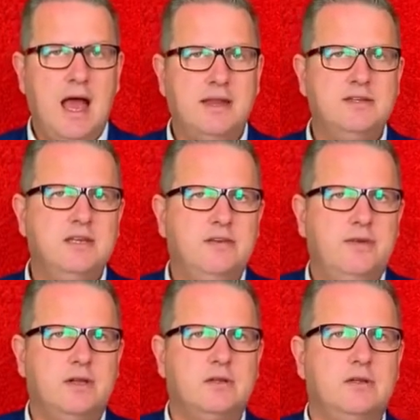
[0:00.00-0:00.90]
under
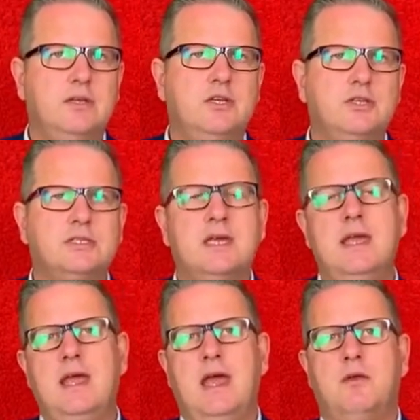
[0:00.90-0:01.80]
difficult conditions
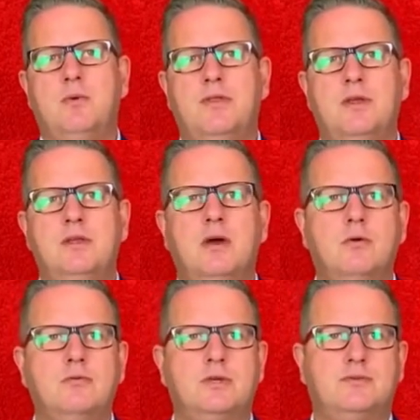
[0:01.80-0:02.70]
and with the
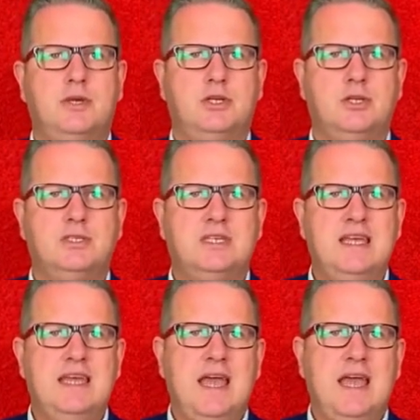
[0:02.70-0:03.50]
known restrictions,